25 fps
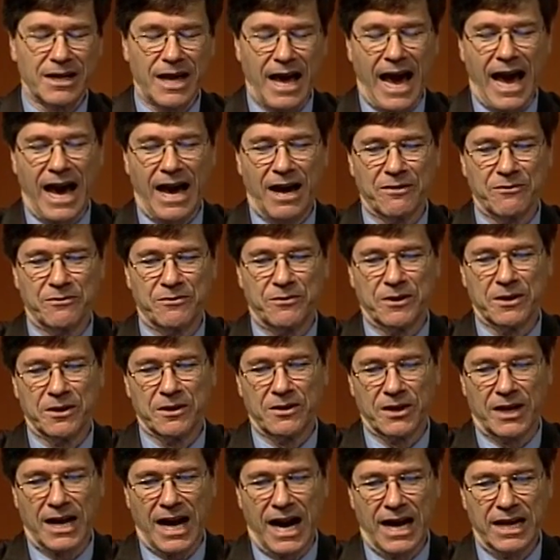have uh,
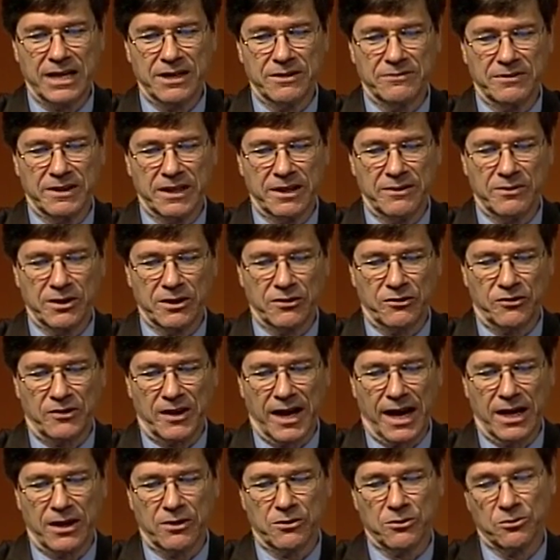the kind of living
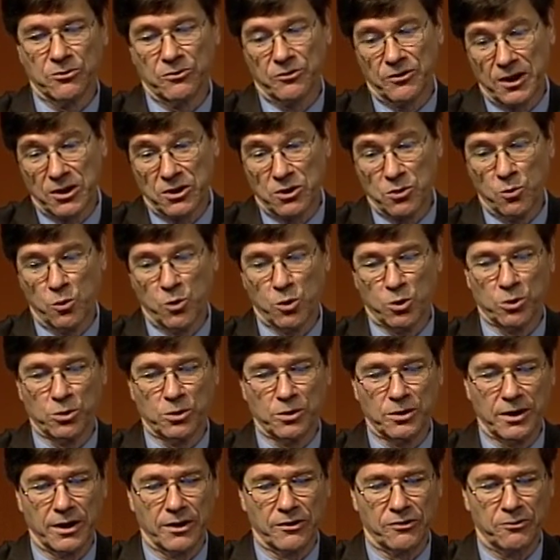standards that the
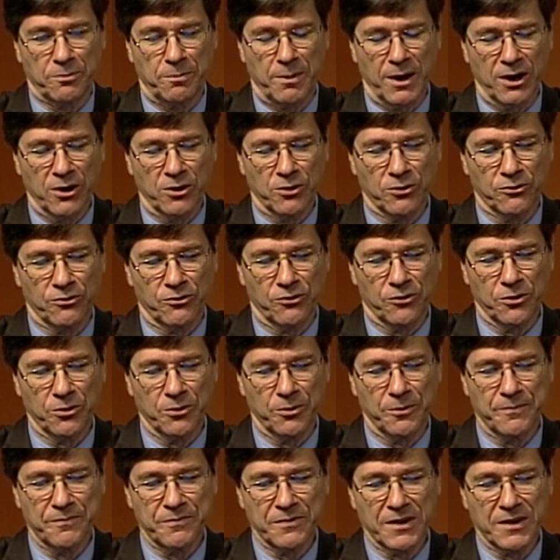world aspires to.